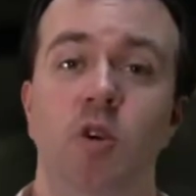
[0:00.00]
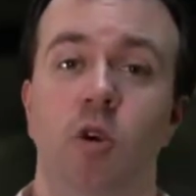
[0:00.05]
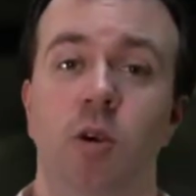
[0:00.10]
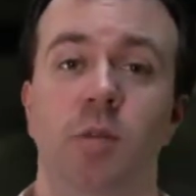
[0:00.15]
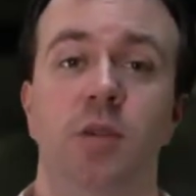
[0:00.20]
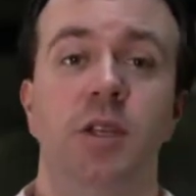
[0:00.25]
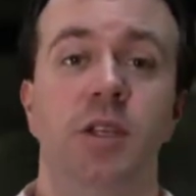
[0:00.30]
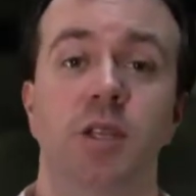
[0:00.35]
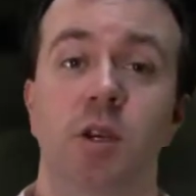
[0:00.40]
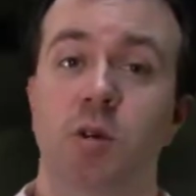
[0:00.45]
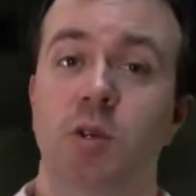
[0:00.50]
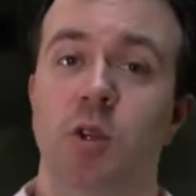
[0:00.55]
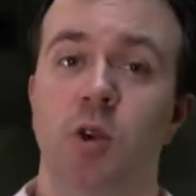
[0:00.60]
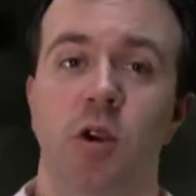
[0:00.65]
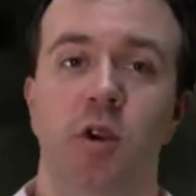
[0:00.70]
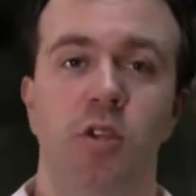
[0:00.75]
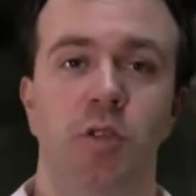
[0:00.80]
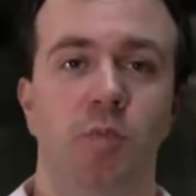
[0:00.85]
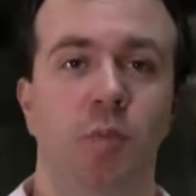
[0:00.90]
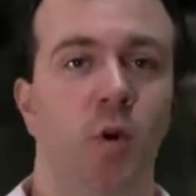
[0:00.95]
normally don't
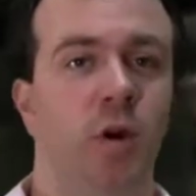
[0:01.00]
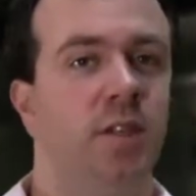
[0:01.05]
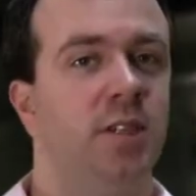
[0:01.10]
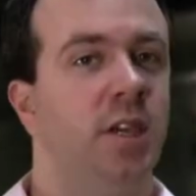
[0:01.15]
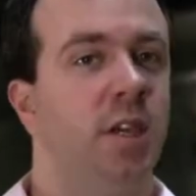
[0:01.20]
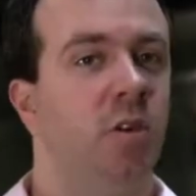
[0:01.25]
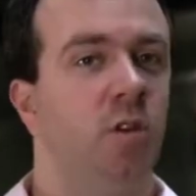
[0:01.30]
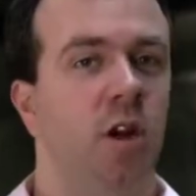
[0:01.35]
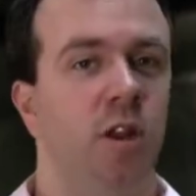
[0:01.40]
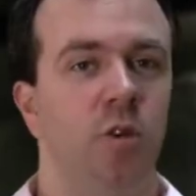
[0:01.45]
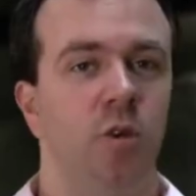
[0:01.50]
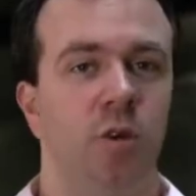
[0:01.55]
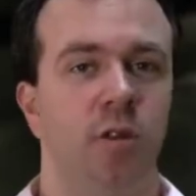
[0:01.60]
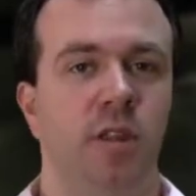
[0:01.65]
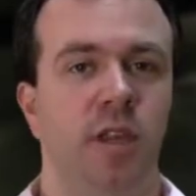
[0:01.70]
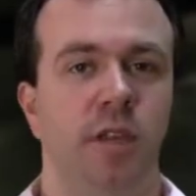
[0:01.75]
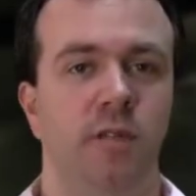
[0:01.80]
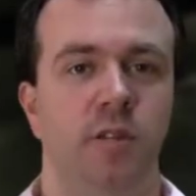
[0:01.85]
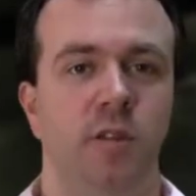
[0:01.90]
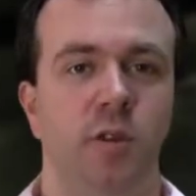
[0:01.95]
talk sports here on
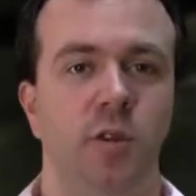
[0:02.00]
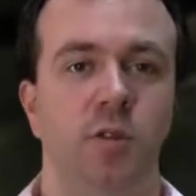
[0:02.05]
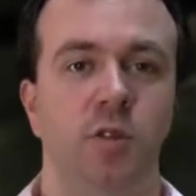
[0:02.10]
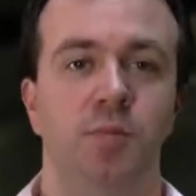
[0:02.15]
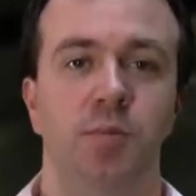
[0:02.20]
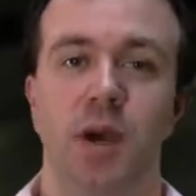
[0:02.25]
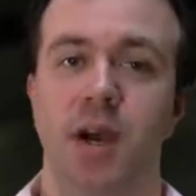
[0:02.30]
North Haven News,